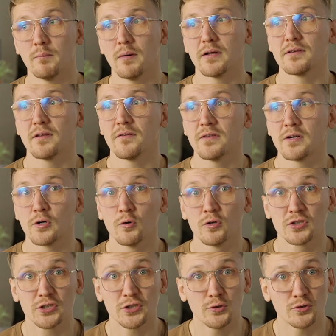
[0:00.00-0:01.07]
but they're
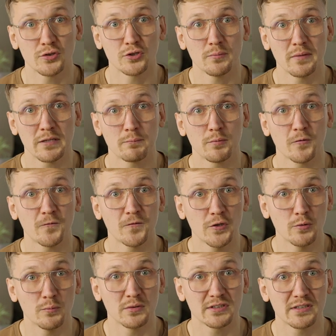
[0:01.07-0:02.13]
also used to make
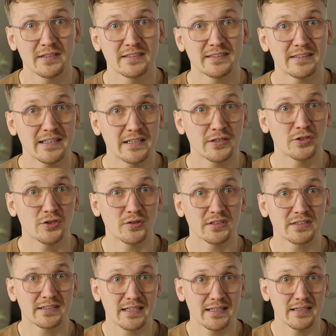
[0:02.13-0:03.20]
perfumes stick to your
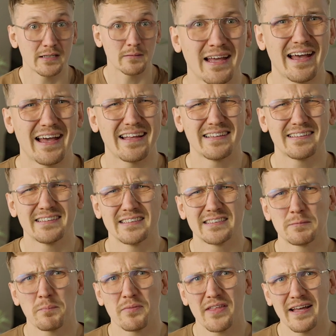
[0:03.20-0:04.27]
skin. And
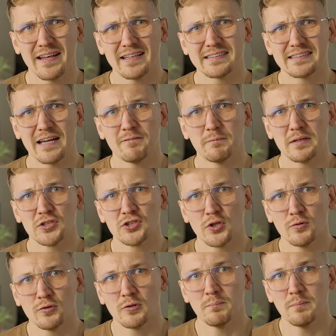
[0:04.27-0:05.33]
since phthalates have been
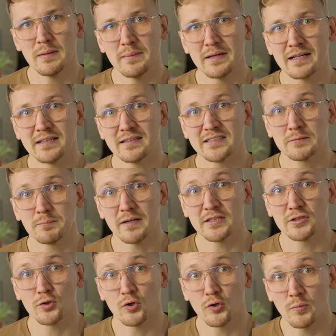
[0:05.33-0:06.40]
shown to mimic and
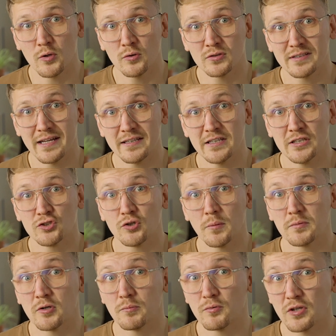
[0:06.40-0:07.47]
displace hormones and
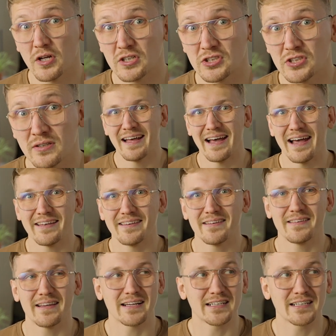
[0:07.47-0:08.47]
interrupt their production, and that